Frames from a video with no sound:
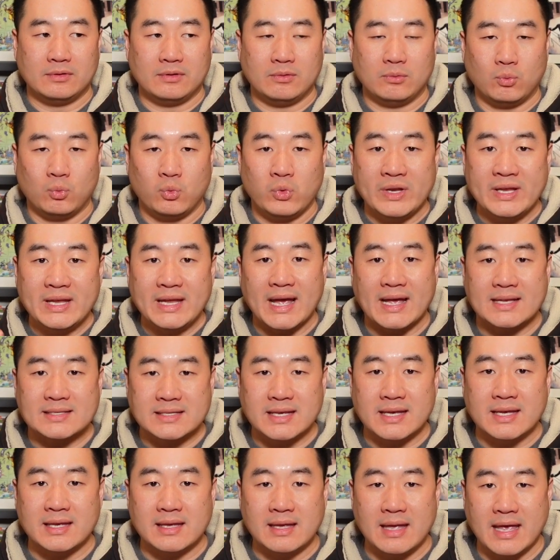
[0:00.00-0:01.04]
We as
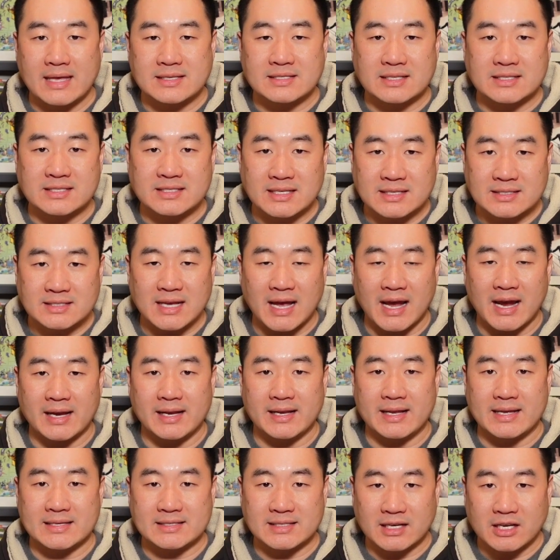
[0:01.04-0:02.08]
a
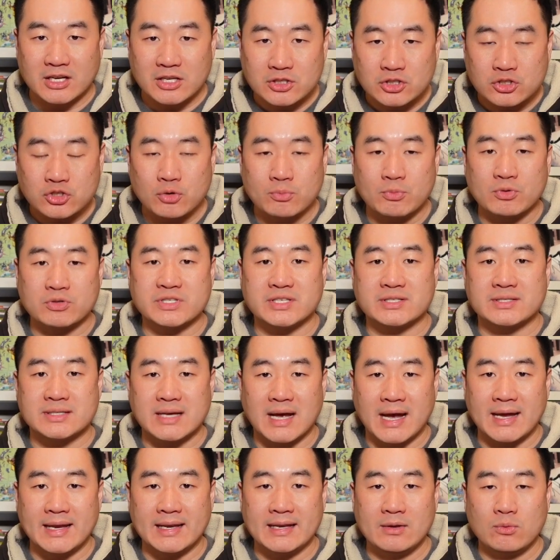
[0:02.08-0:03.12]
society, as a consumer
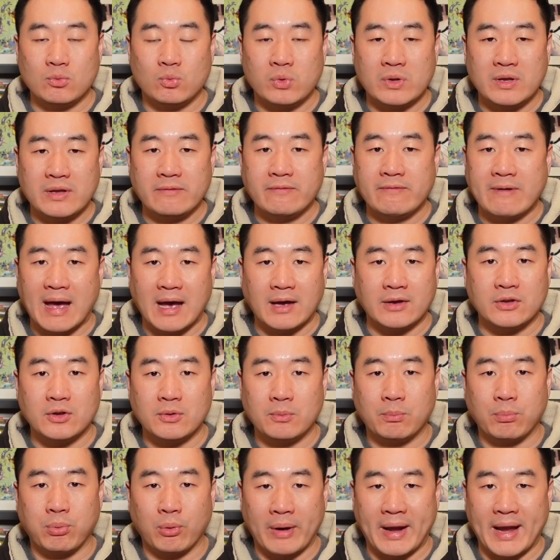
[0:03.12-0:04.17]
society, we
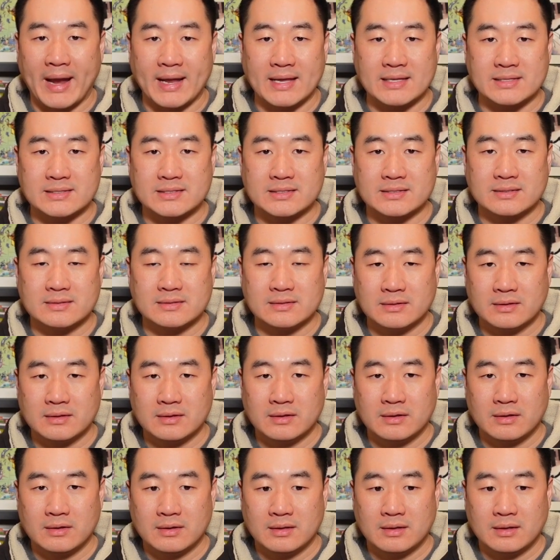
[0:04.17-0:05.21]
value brands
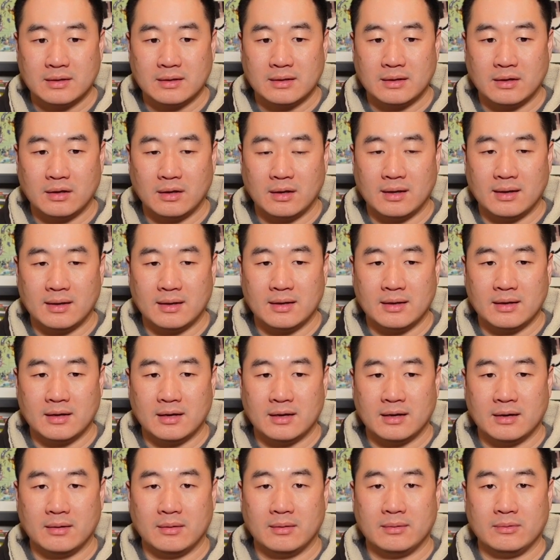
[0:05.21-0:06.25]

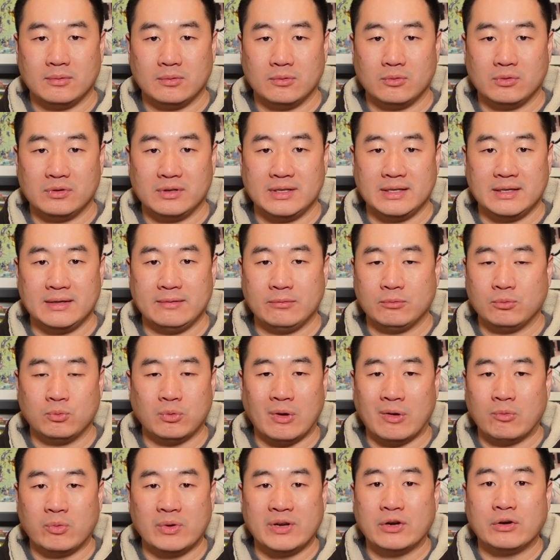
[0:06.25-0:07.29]

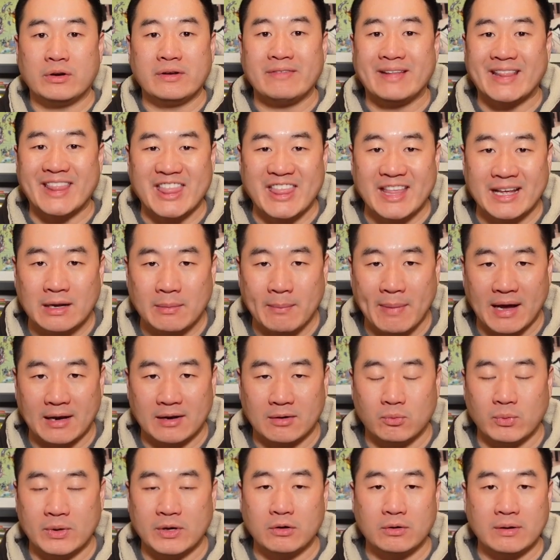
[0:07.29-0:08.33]
when we don't even think about
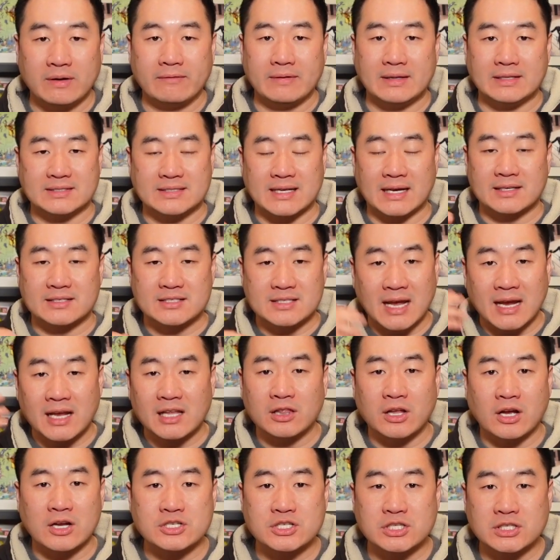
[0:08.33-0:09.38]
it. We don't even,
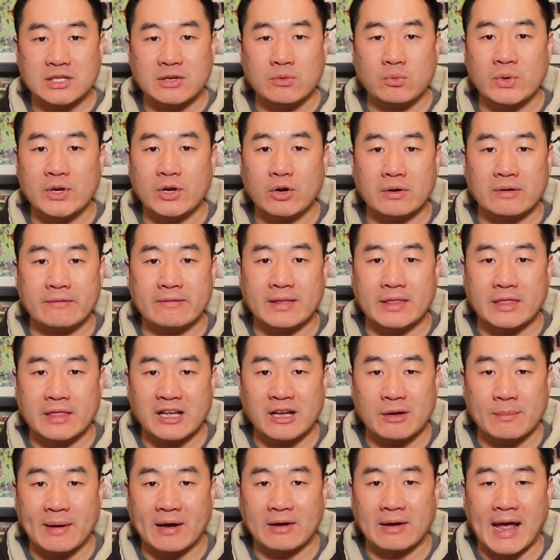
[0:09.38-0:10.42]
psychologically, we don't even
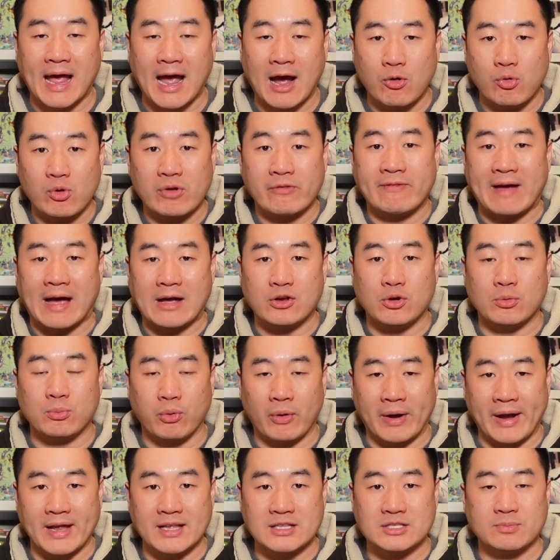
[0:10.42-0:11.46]
think about how we value
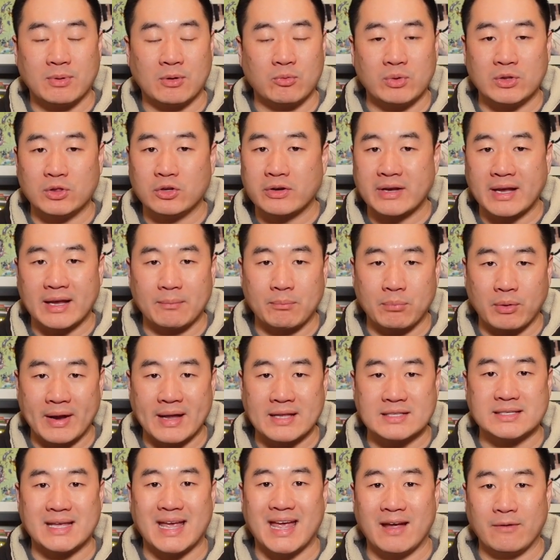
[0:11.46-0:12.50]
brands, but we look at
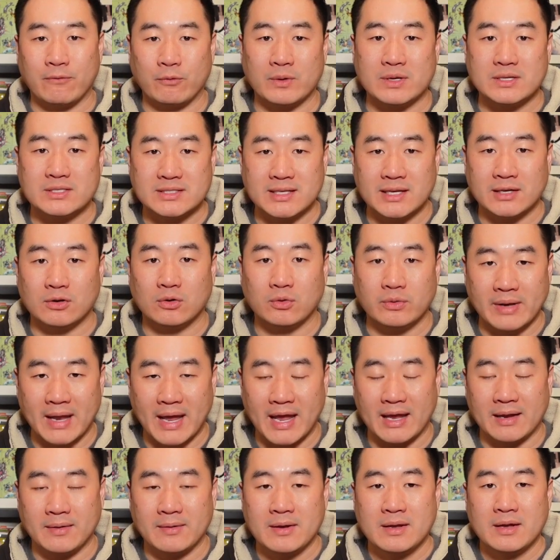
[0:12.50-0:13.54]
brands every single
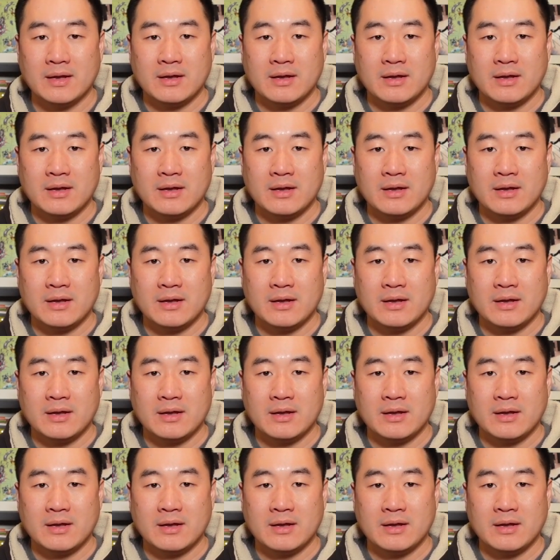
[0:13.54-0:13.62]
day.